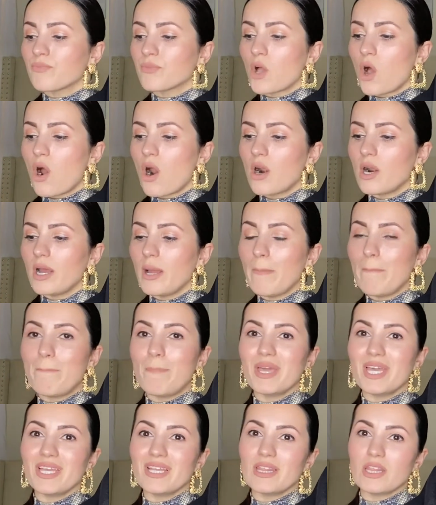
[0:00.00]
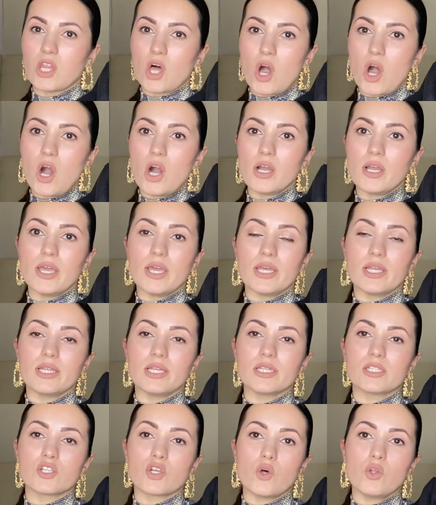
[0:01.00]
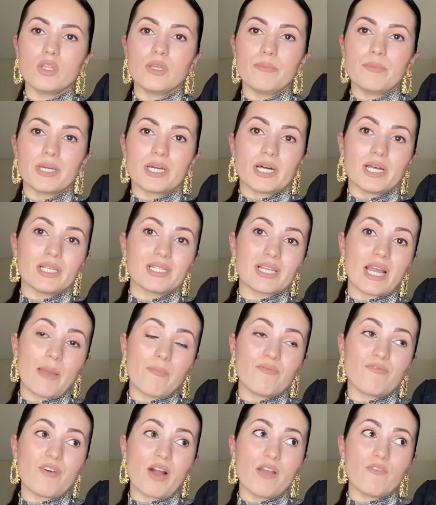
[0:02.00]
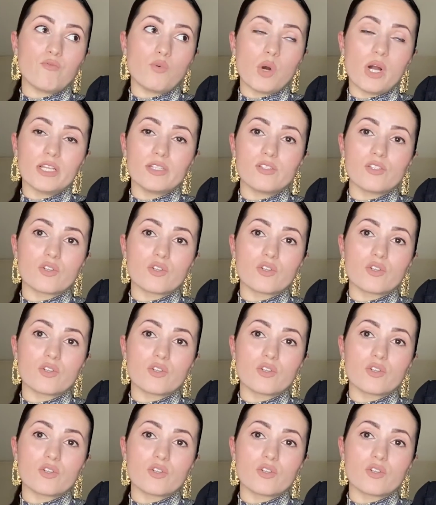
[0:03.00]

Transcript: are a bit long, and it's only because I'm 5'1".